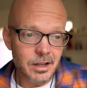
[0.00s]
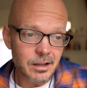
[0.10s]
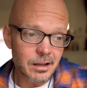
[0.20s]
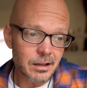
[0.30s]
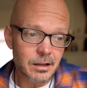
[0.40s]

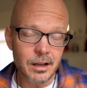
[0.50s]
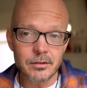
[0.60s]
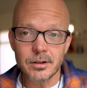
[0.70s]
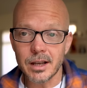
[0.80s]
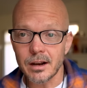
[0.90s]
like,
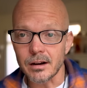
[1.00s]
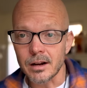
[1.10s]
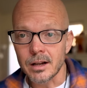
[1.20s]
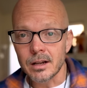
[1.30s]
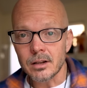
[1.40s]
I don't care.
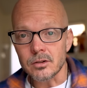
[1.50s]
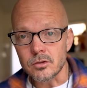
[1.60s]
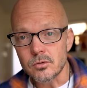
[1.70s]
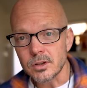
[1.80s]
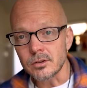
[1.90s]

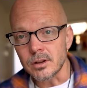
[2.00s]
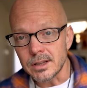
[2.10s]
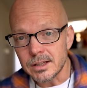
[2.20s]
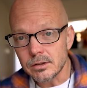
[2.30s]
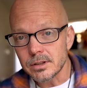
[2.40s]
And you can
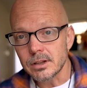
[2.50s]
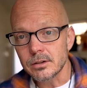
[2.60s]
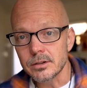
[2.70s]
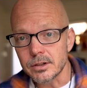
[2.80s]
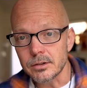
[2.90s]
literally
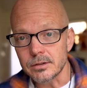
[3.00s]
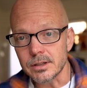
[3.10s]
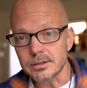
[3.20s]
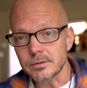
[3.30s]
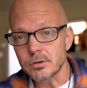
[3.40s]
learn to do
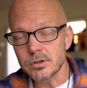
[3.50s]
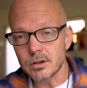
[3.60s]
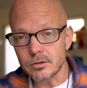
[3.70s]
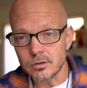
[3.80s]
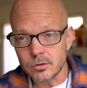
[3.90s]
this. If you
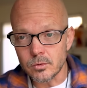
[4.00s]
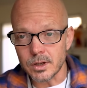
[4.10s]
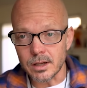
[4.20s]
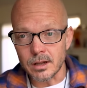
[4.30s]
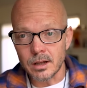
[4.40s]
start
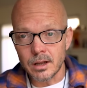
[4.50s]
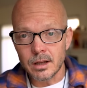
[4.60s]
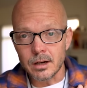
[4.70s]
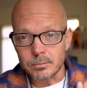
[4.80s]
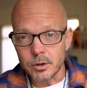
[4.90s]
doing
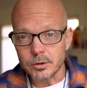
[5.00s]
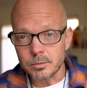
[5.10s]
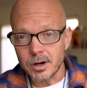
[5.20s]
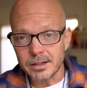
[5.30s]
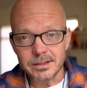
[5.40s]
an approach
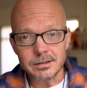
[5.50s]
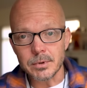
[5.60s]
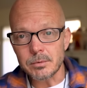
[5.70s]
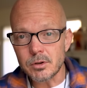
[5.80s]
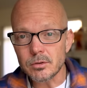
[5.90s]

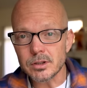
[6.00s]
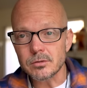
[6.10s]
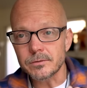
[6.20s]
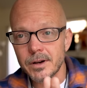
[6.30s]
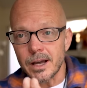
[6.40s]
process. Maybe you only
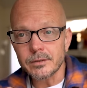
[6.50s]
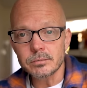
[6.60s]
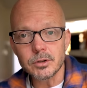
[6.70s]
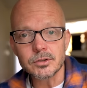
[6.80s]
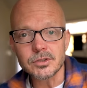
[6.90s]
do 5
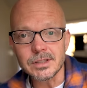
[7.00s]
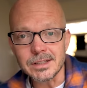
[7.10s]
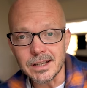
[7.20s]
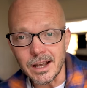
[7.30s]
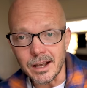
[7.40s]
approaches a
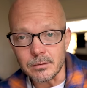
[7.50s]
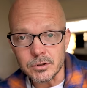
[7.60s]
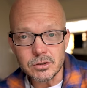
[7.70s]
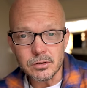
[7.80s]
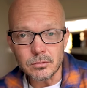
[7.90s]
day,
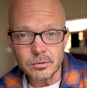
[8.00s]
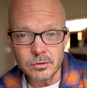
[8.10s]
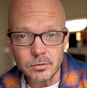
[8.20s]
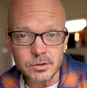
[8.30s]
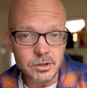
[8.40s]
but you don't
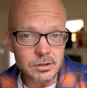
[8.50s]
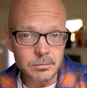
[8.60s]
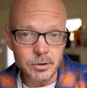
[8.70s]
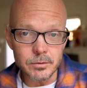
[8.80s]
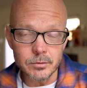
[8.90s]
do it just
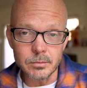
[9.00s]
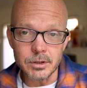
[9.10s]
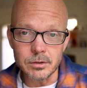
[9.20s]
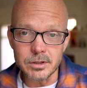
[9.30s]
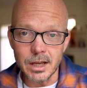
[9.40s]
to beautiful
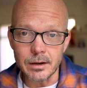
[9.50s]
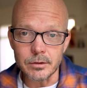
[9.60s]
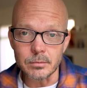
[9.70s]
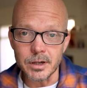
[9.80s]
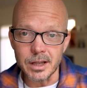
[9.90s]
women, you do it to
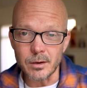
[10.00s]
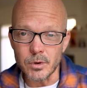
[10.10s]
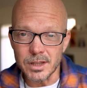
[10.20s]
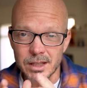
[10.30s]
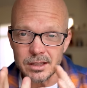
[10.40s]
everybody.
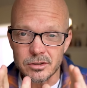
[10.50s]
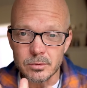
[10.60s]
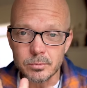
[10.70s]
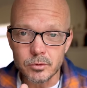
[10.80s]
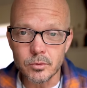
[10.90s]
And with
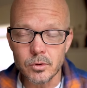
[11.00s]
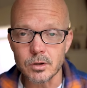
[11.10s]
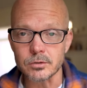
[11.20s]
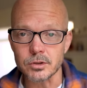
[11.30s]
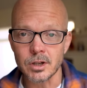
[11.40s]
each
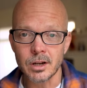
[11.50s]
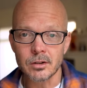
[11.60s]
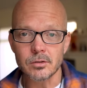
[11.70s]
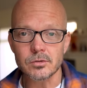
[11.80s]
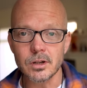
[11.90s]
approach,
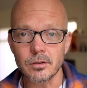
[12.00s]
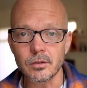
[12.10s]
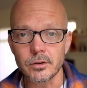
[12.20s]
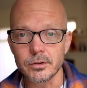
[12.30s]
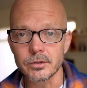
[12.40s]
you start
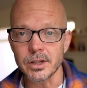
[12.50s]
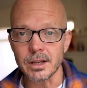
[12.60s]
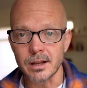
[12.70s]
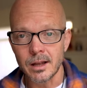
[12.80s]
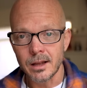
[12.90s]
learning